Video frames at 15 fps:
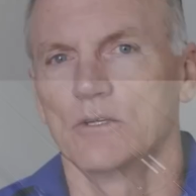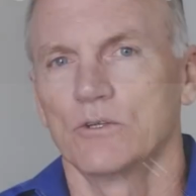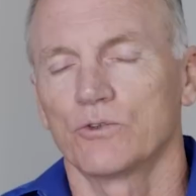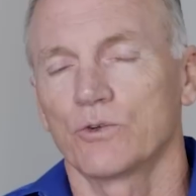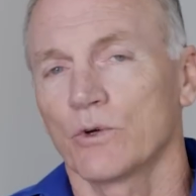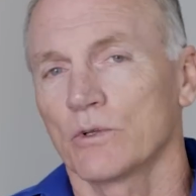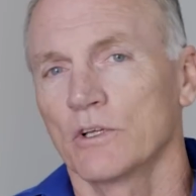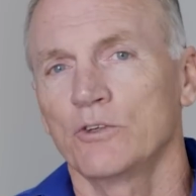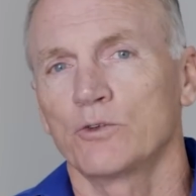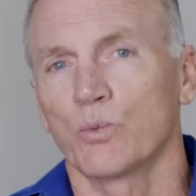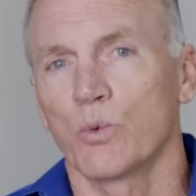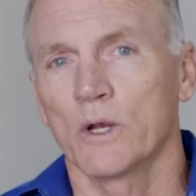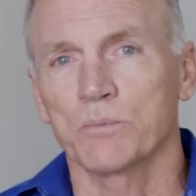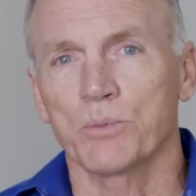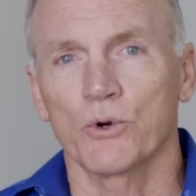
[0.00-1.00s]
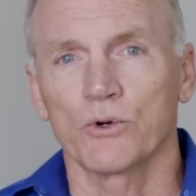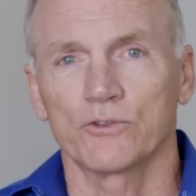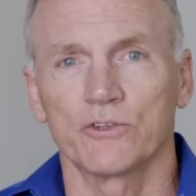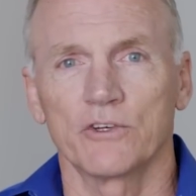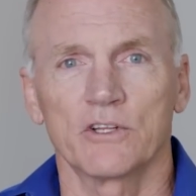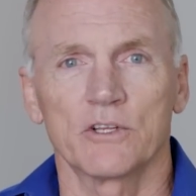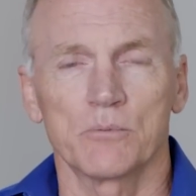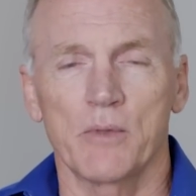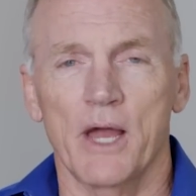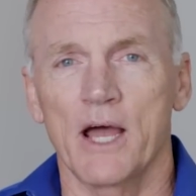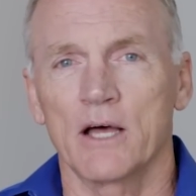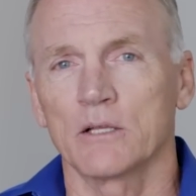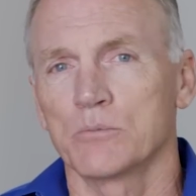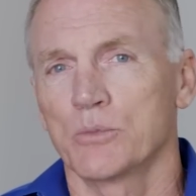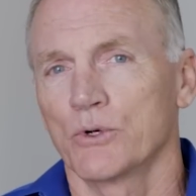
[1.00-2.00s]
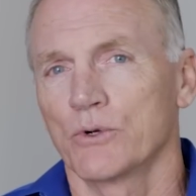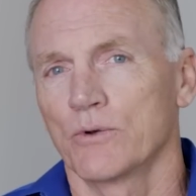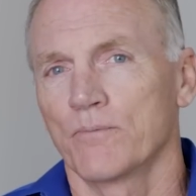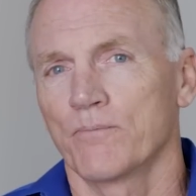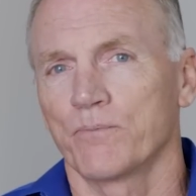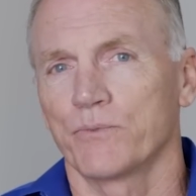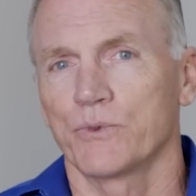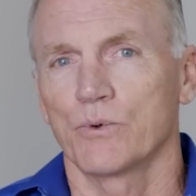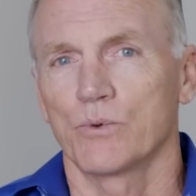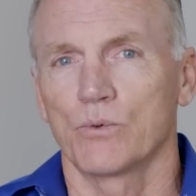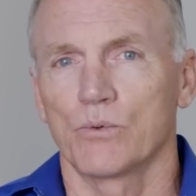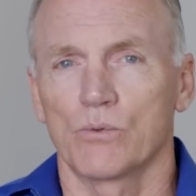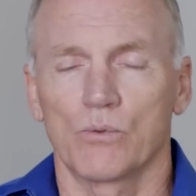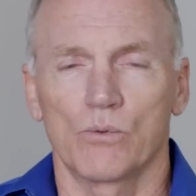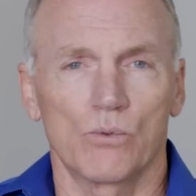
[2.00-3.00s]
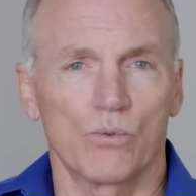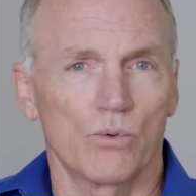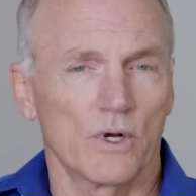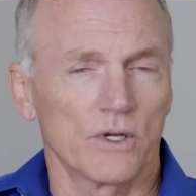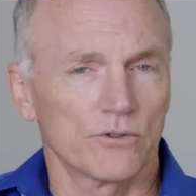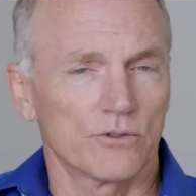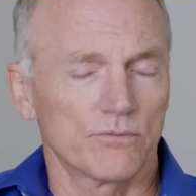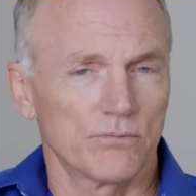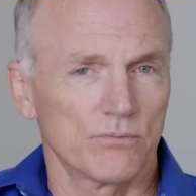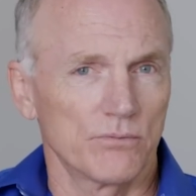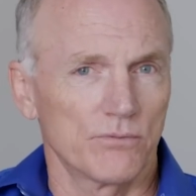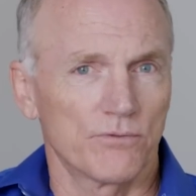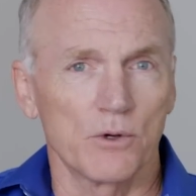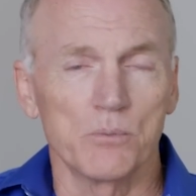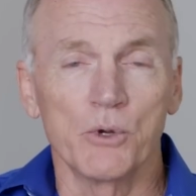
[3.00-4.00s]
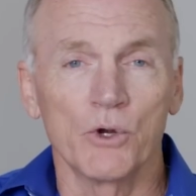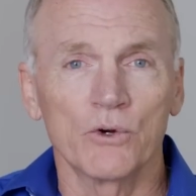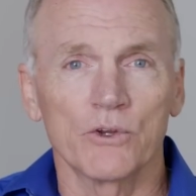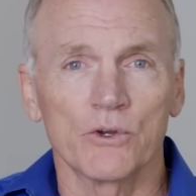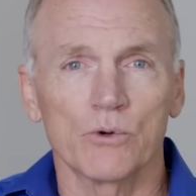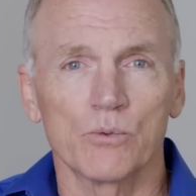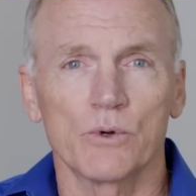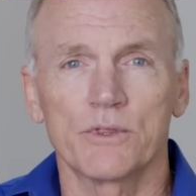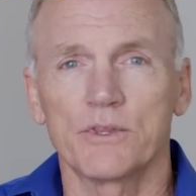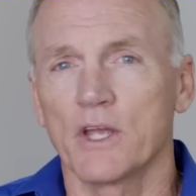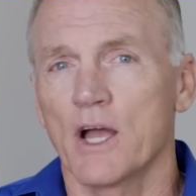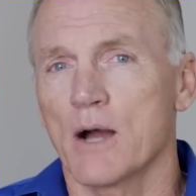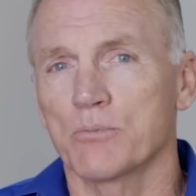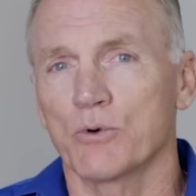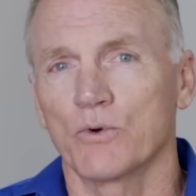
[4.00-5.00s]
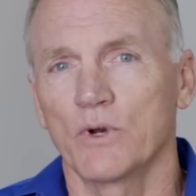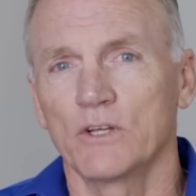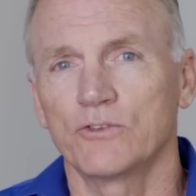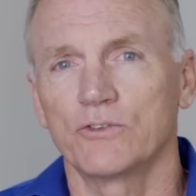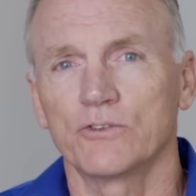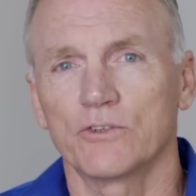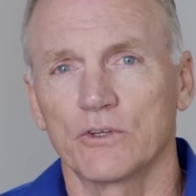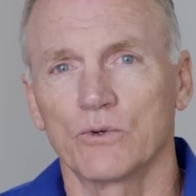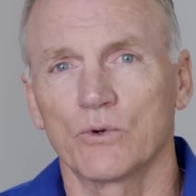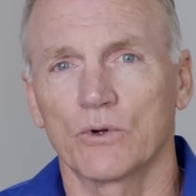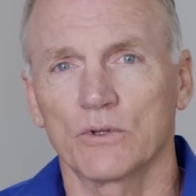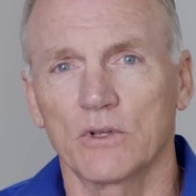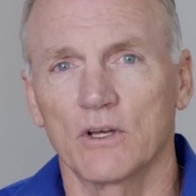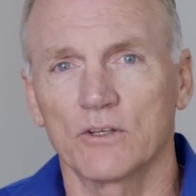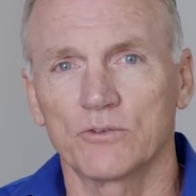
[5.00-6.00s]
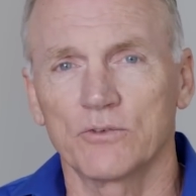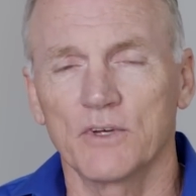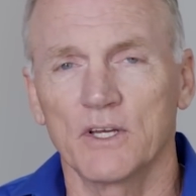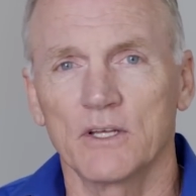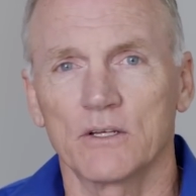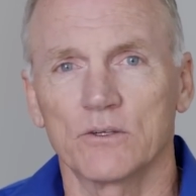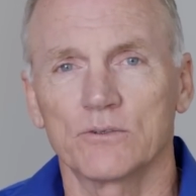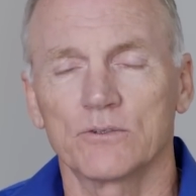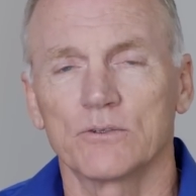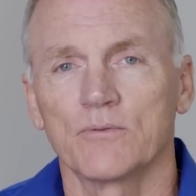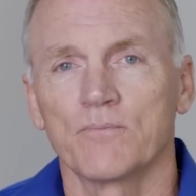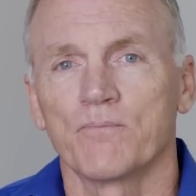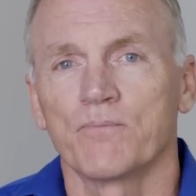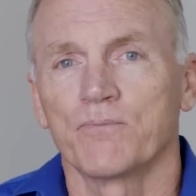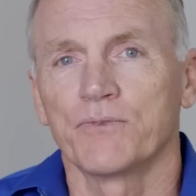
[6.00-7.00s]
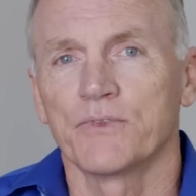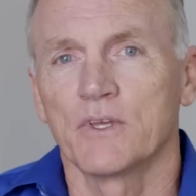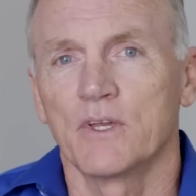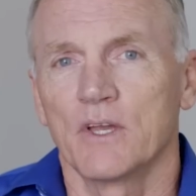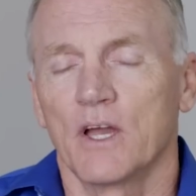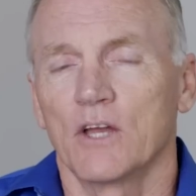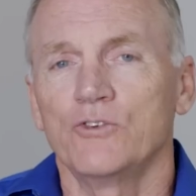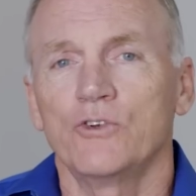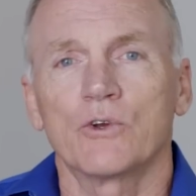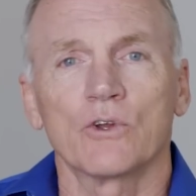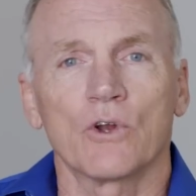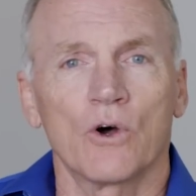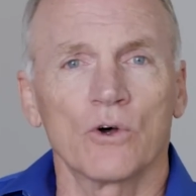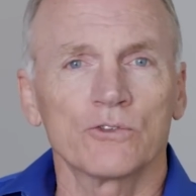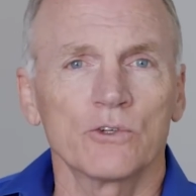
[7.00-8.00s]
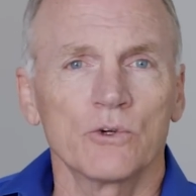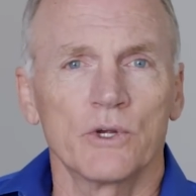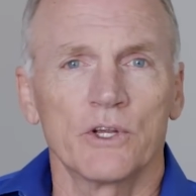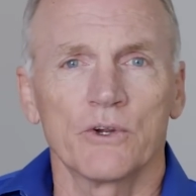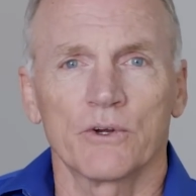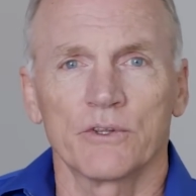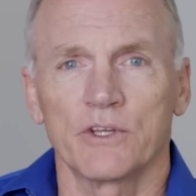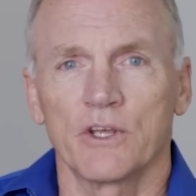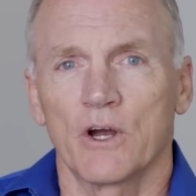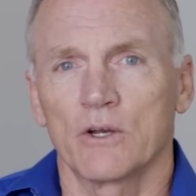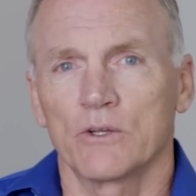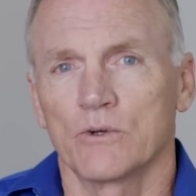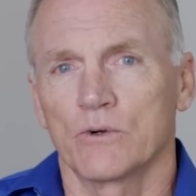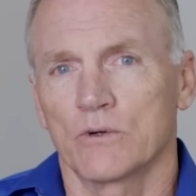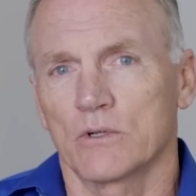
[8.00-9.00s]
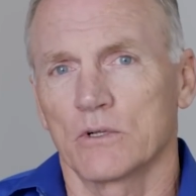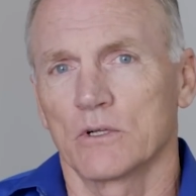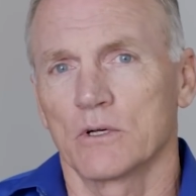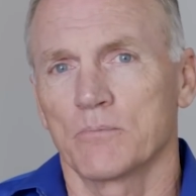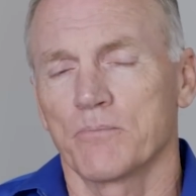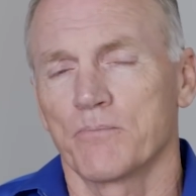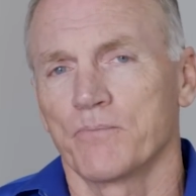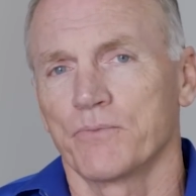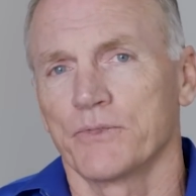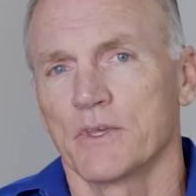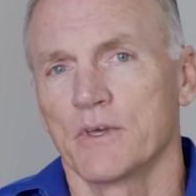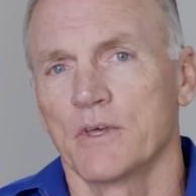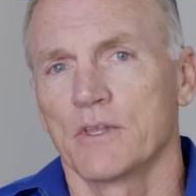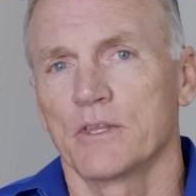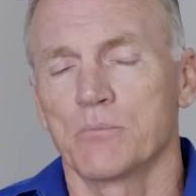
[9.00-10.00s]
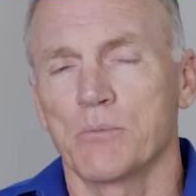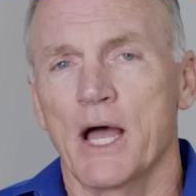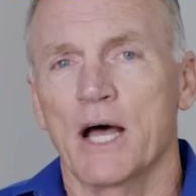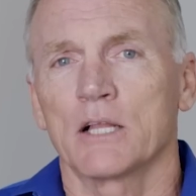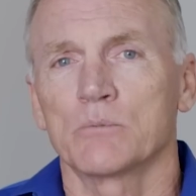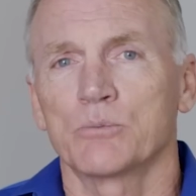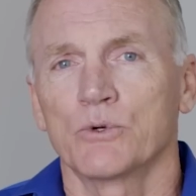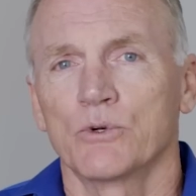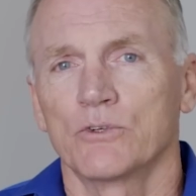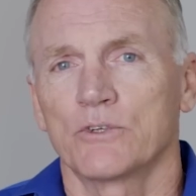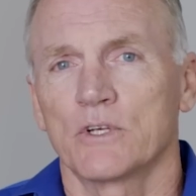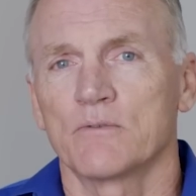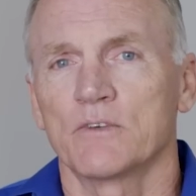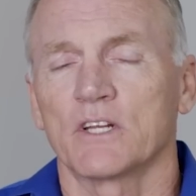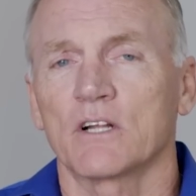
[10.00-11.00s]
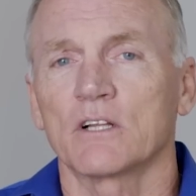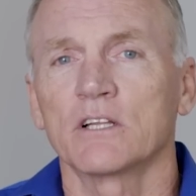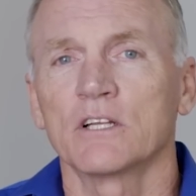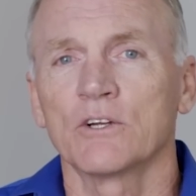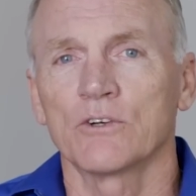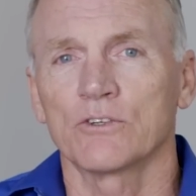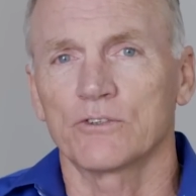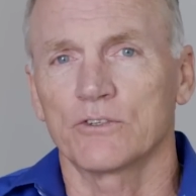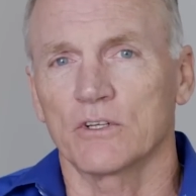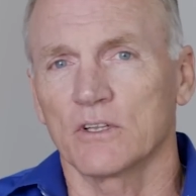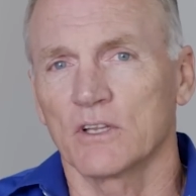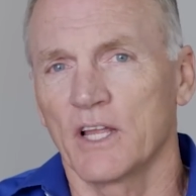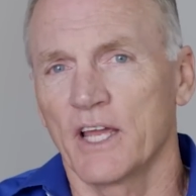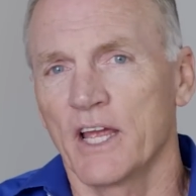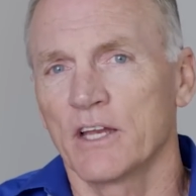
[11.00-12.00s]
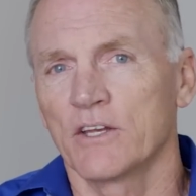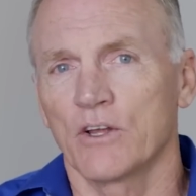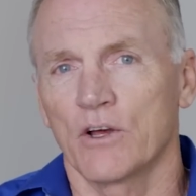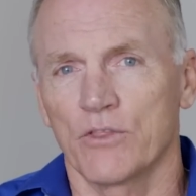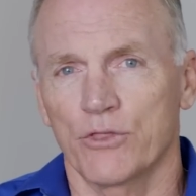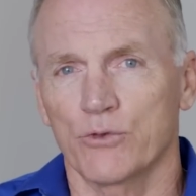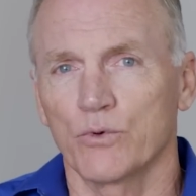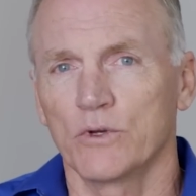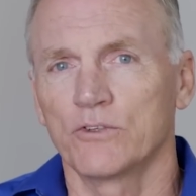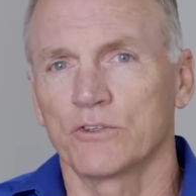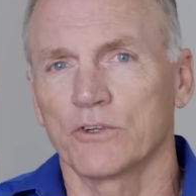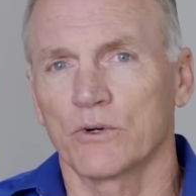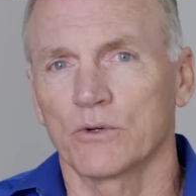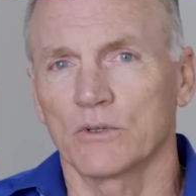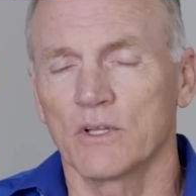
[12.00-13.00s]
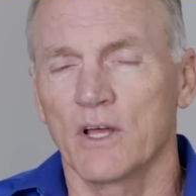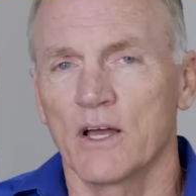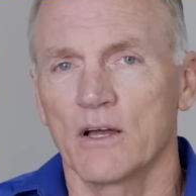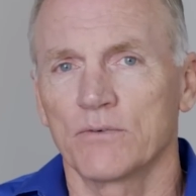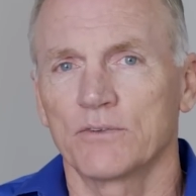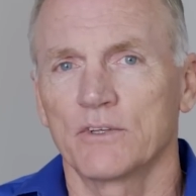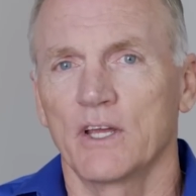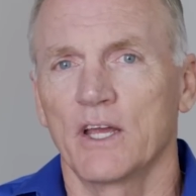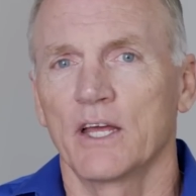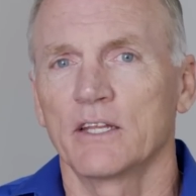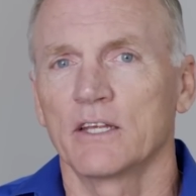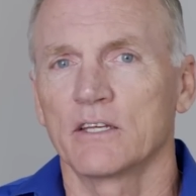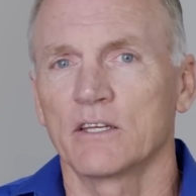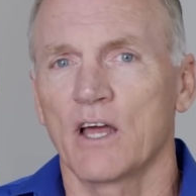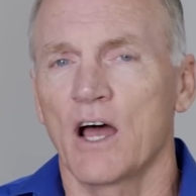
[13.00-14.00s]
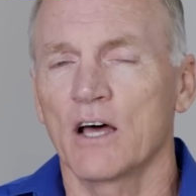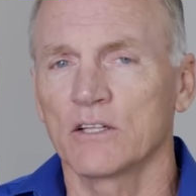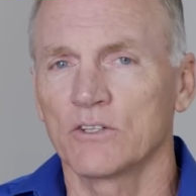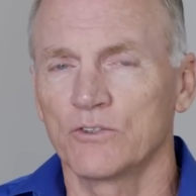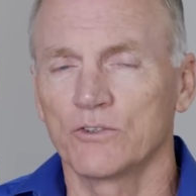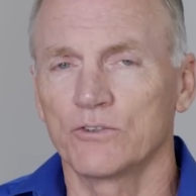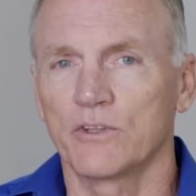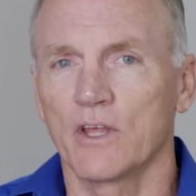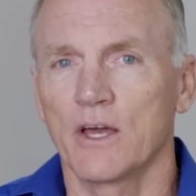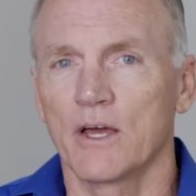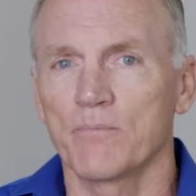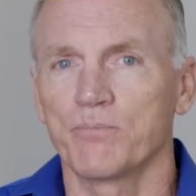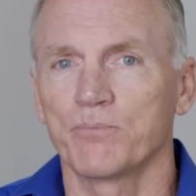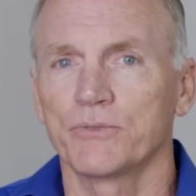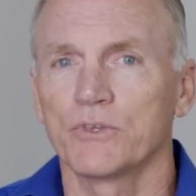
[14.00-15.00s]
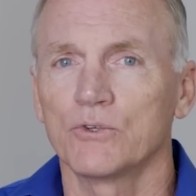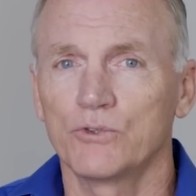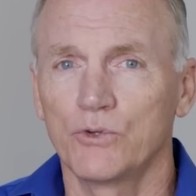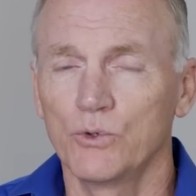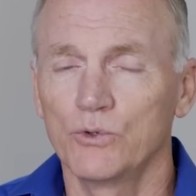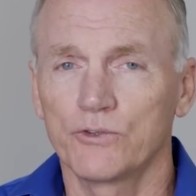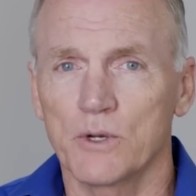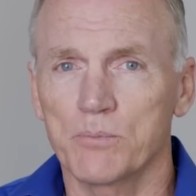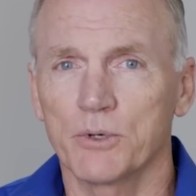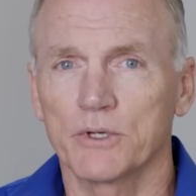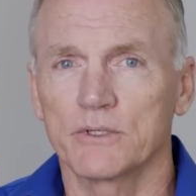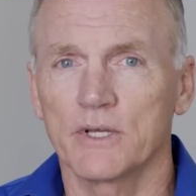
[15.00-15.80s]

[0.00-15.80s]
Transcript: So at least one person in the Malibu was familiar with the operations at North Las Vegas. As you can also hear on the audio clip, the Malibu is given clearance to land on 30 left and acknowledges that 2 separate